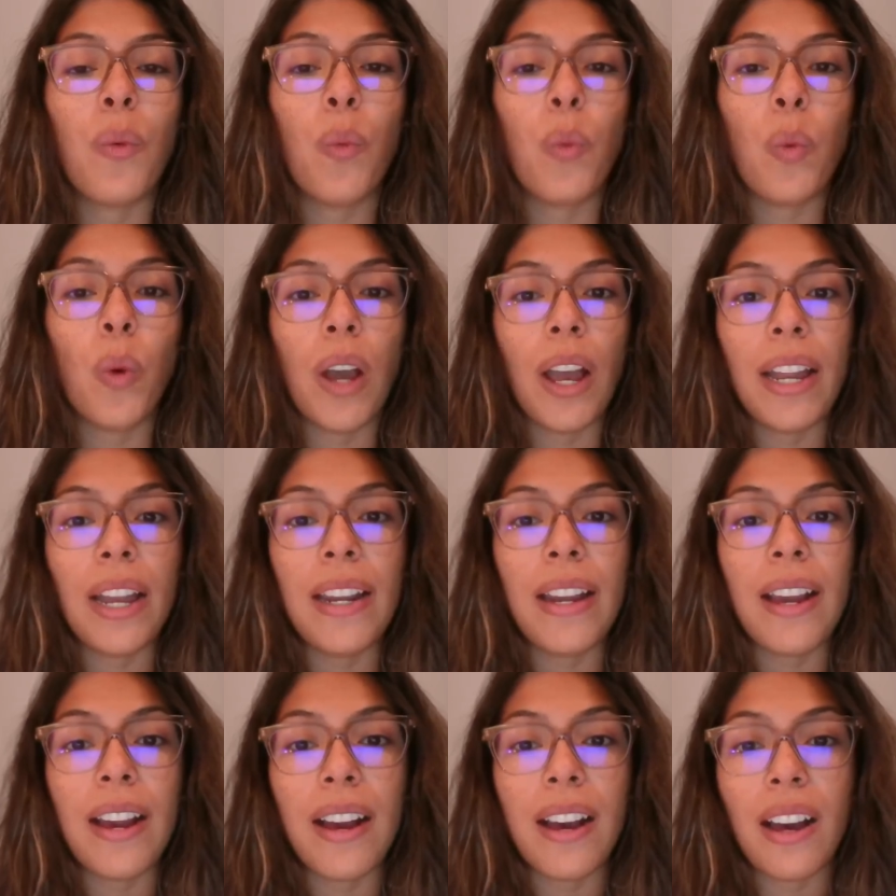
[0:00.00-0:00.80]

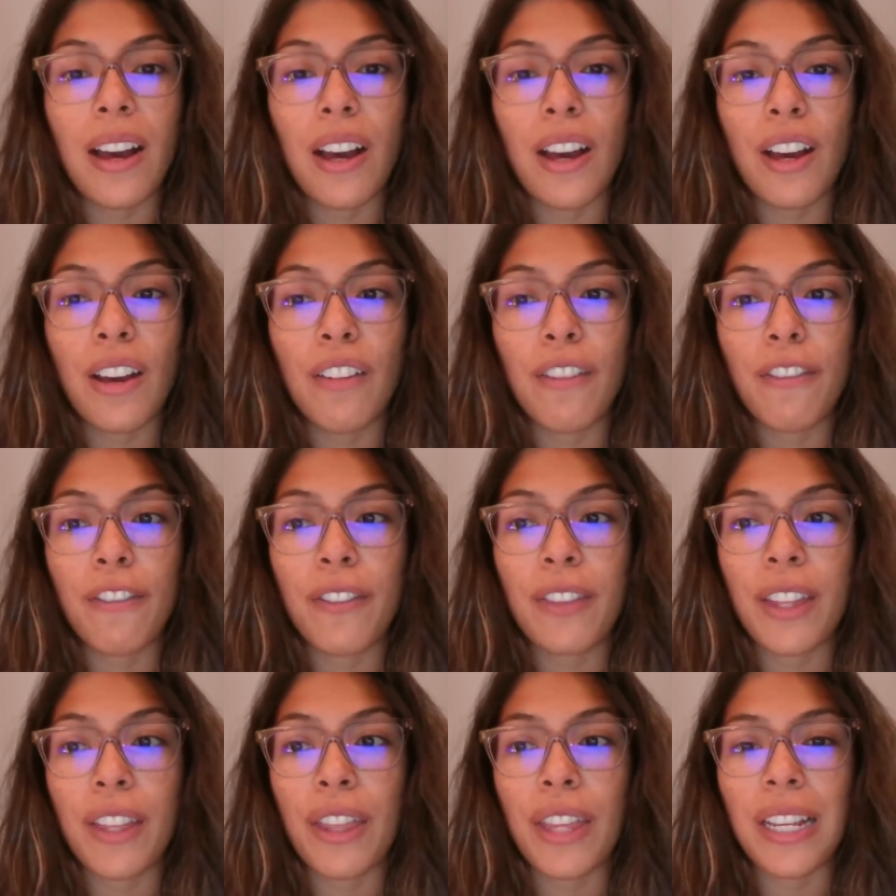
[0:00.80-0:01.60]
one of
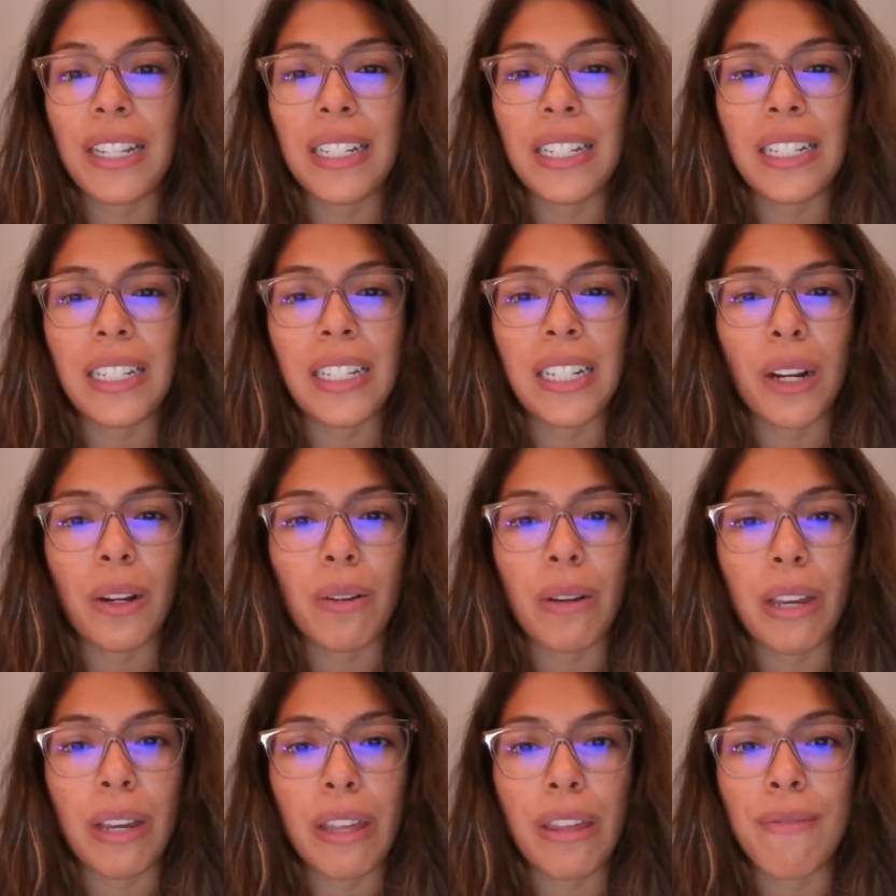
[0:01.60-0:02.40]
the things that
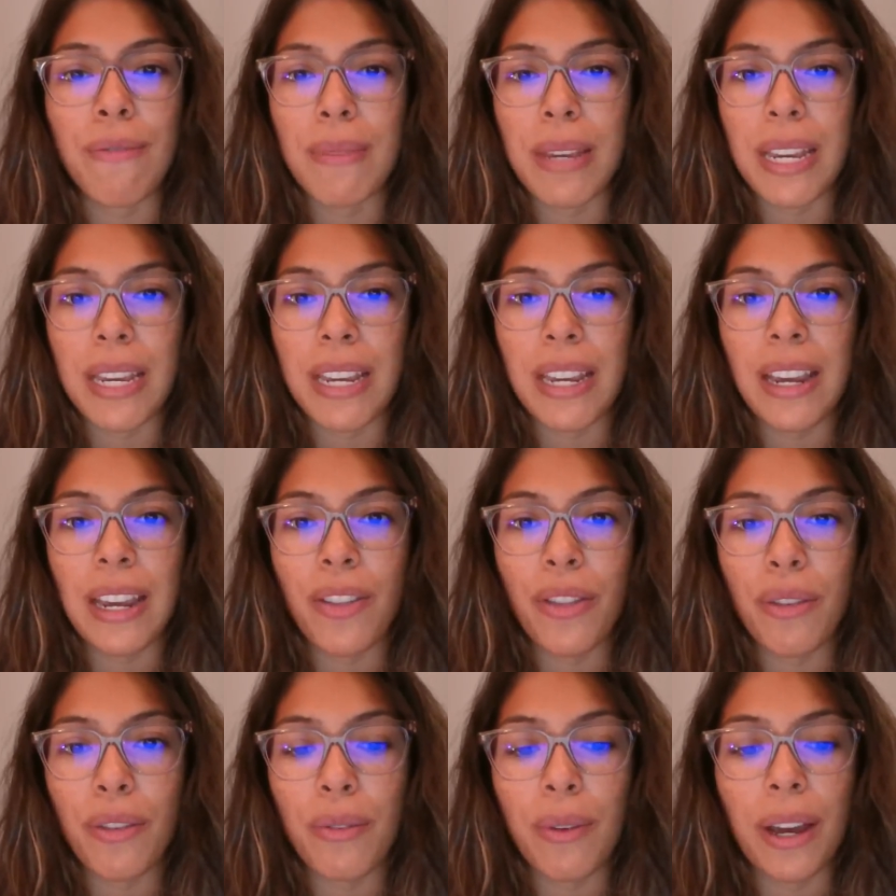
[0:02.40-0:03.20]
stuck with me
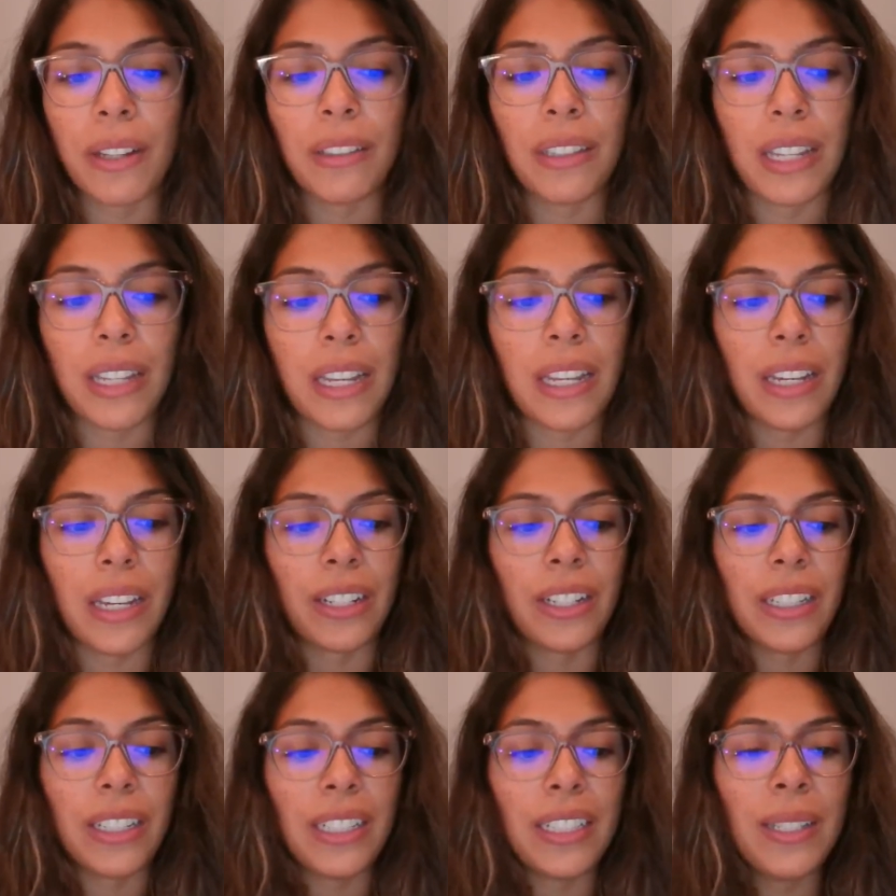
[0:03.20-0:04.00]
throughout the
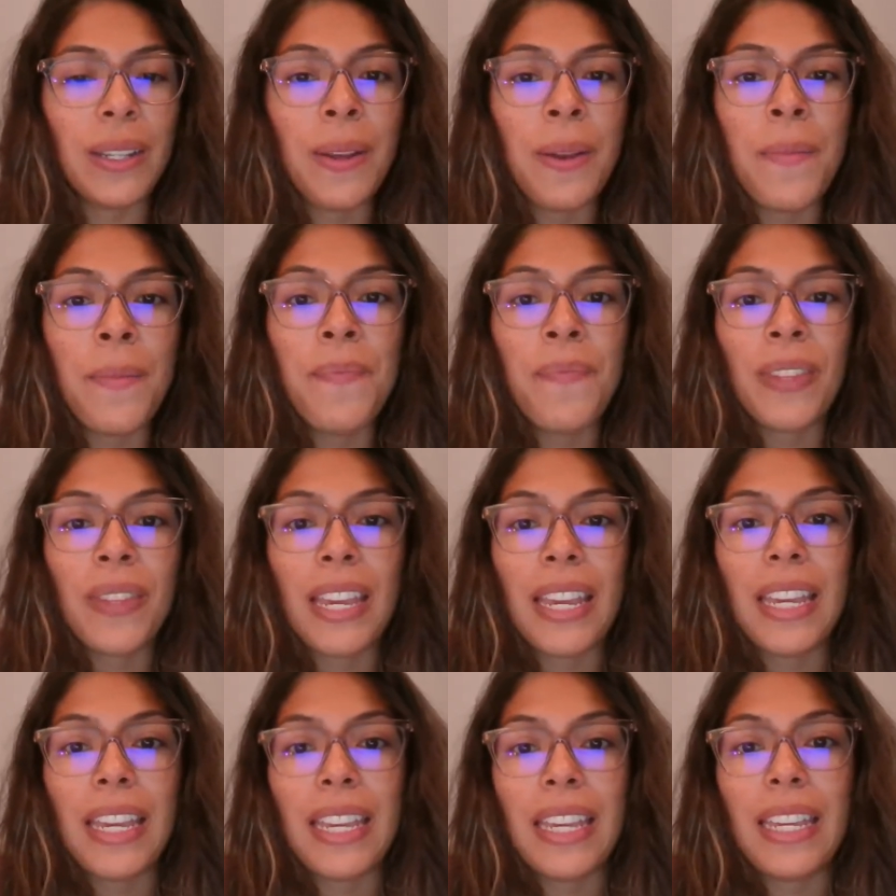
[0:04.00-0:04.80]
years
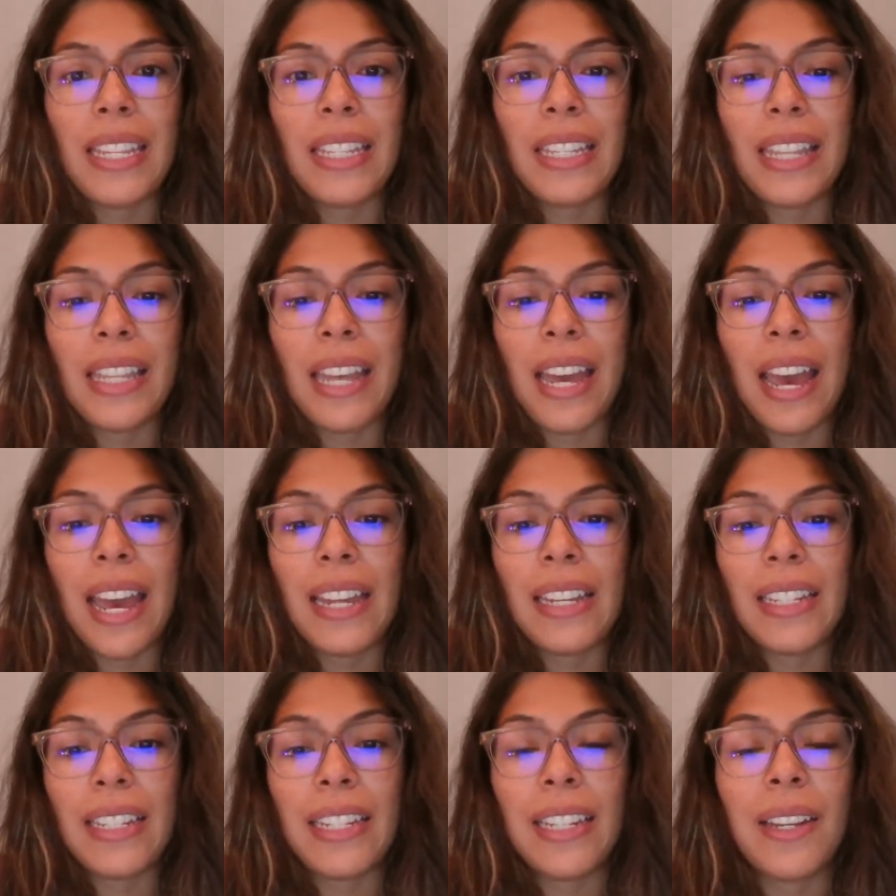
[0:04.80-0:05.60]
is
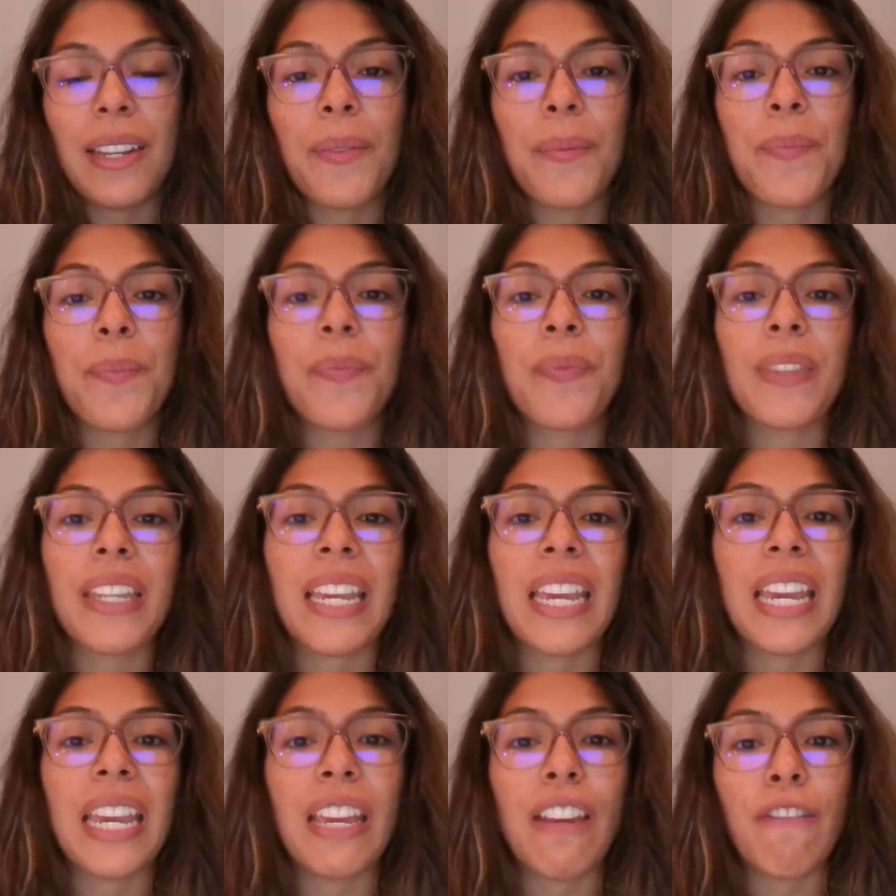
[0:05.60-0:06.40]
that
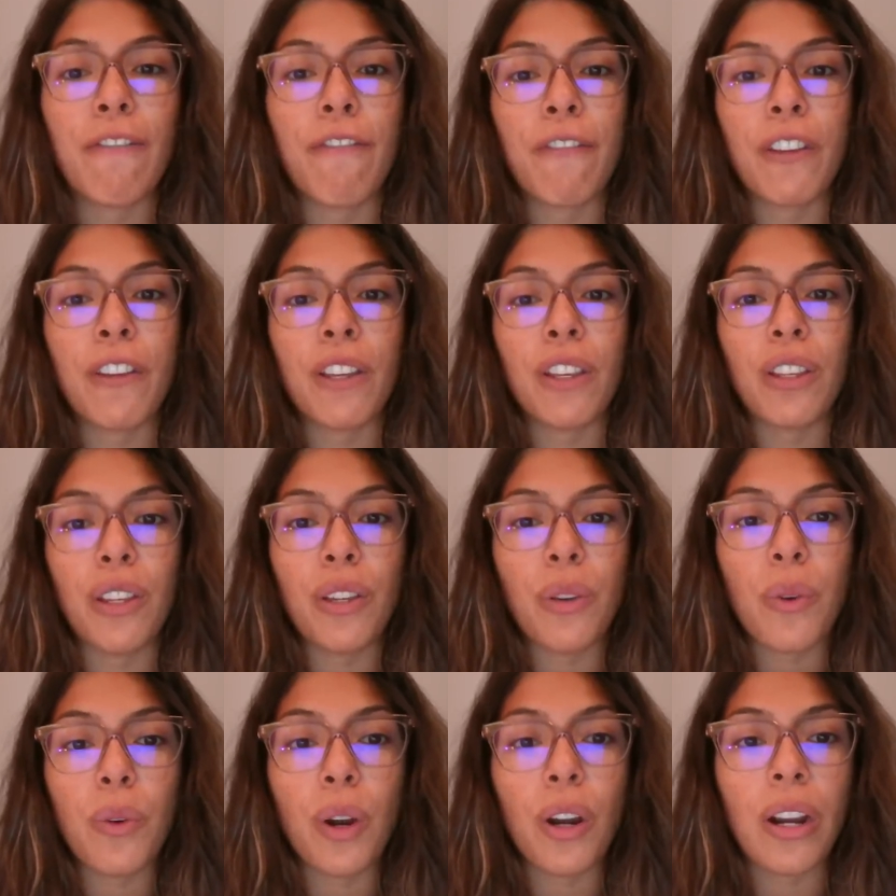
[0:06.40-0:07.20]
if
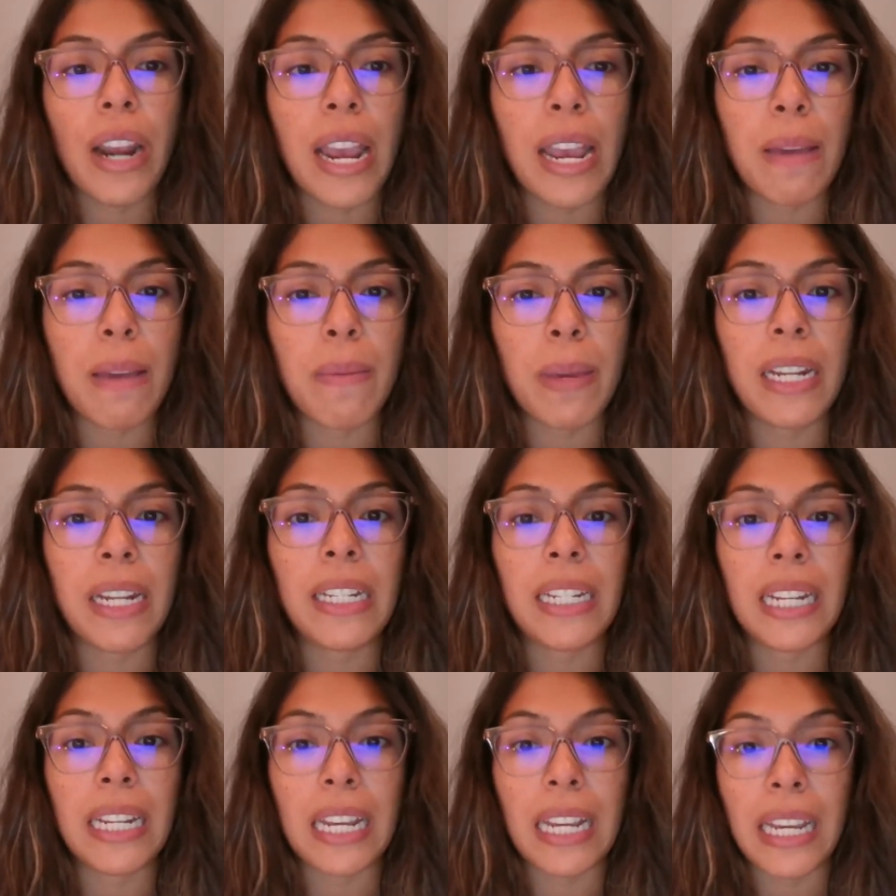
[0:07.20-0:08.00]
you are
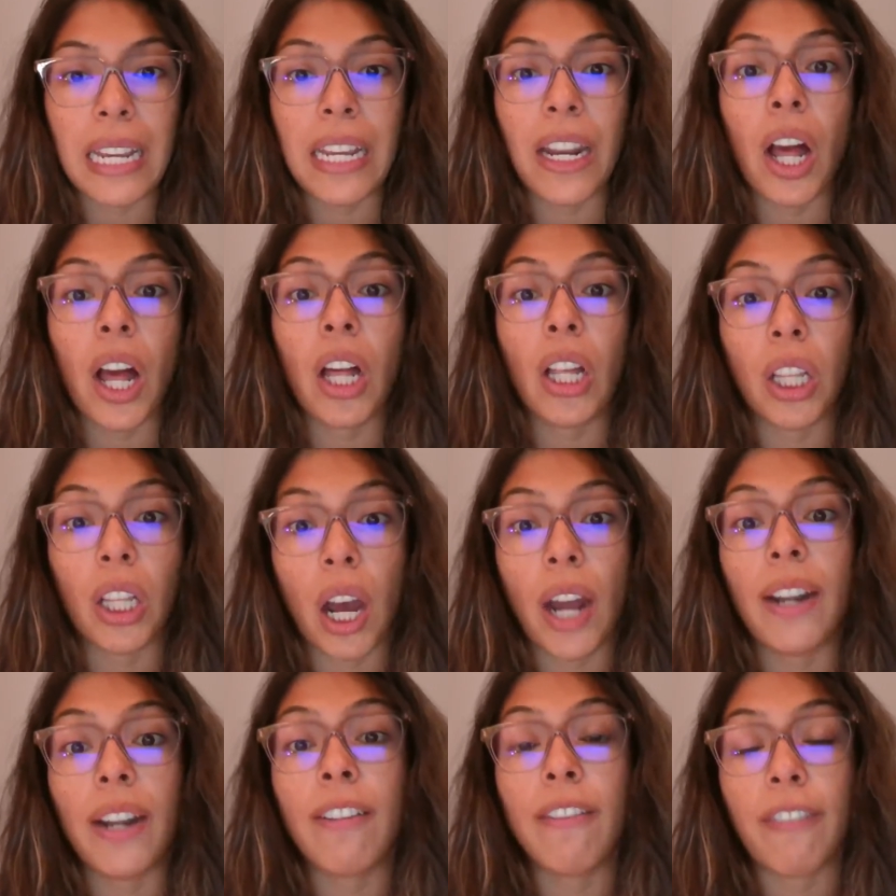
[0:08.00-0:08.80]
aiming to eat a
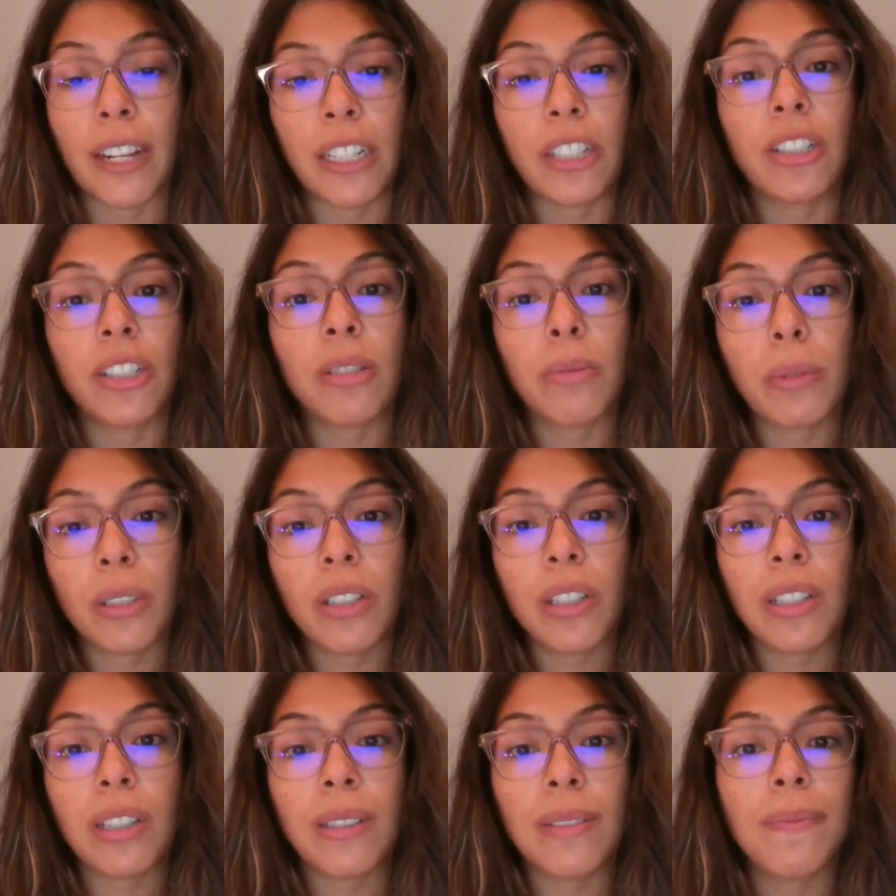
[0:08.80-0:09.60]
lot of
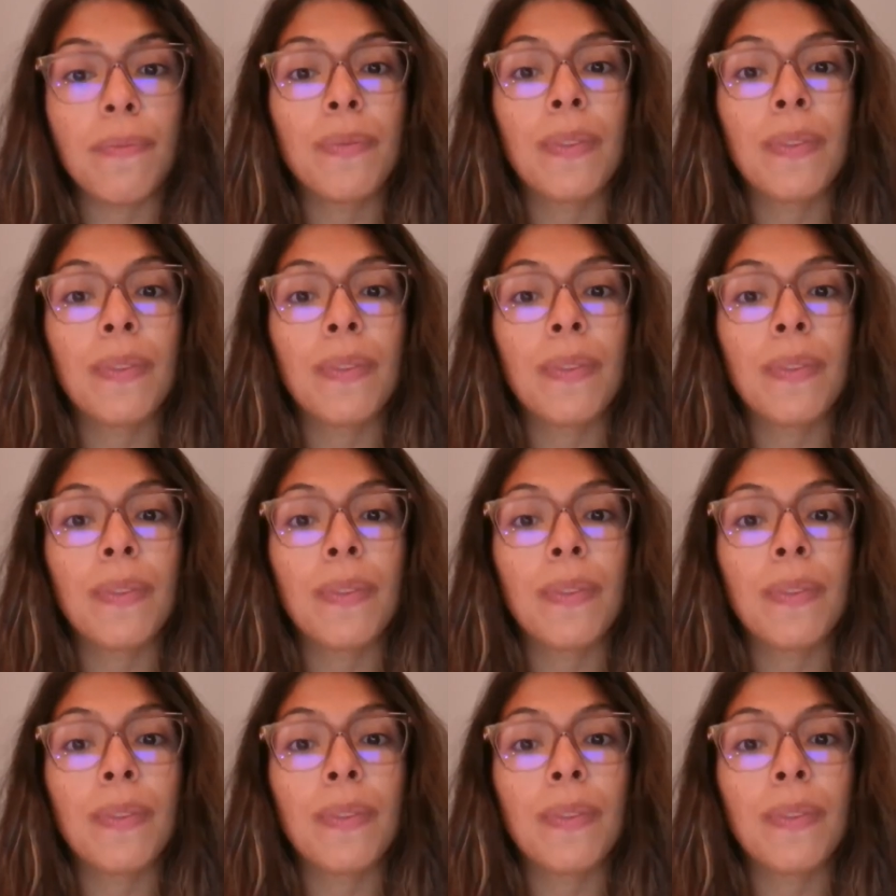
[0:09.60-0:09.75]
vegetables,